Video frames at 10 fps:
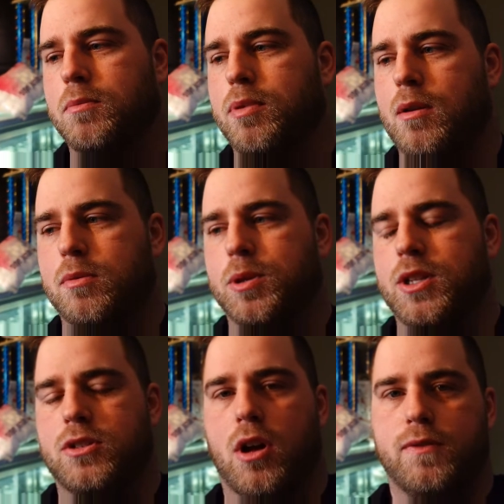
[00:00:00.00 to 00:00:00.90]
probably
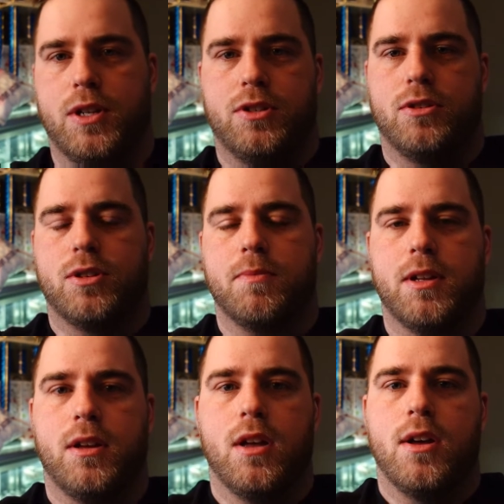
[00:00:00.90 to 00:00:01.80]
this off season or something,